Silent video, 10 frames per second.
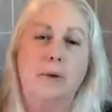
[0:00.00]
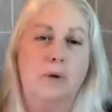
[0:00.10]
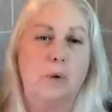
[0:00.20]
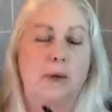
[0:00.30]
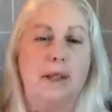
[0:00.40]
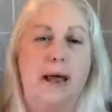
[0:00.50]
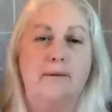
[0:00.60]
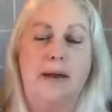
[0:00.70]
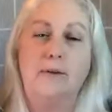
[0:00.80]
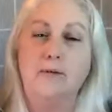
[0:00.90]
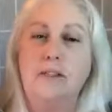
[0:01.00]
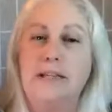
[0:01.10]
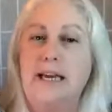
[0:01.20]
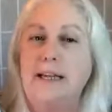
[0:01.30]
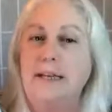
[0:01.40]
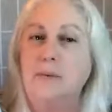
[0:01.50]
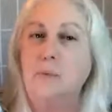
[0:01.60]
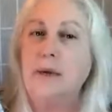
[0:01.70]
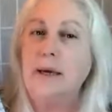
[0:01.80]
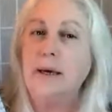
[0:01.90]
I'll be going live every day
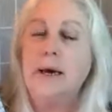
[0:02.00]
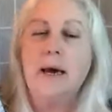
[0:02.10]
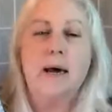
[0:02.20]
this week.